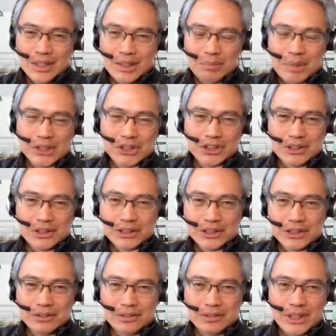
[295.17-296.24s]
bachelor's
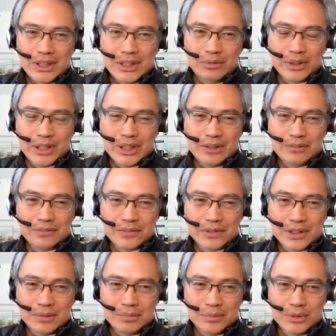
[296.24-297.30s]
degree, we came
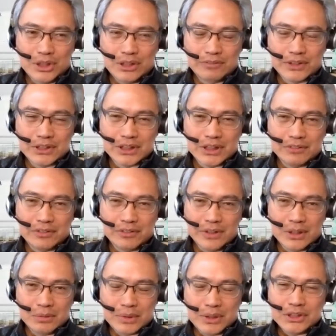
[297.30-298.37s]
from University of the
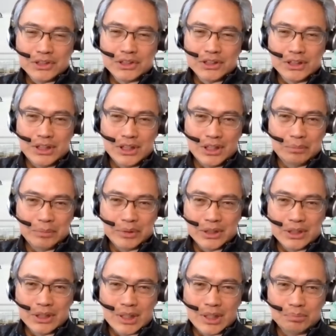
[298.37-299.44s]
Philippines in the
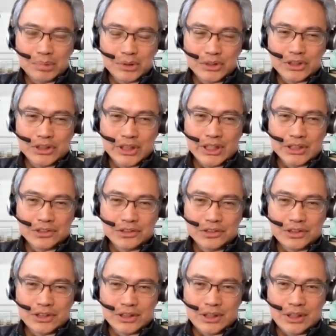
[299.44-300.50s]
Diliman campus in Quezon
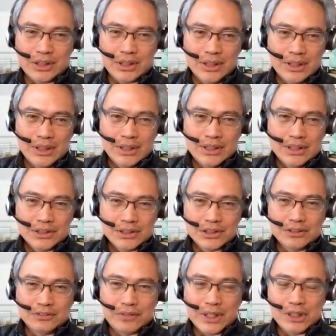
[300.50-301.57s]
City.
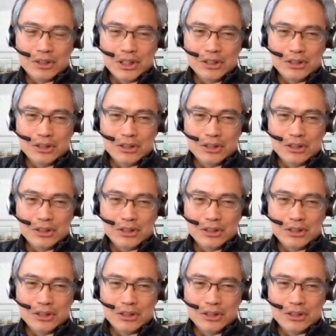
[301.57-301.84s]
So fellow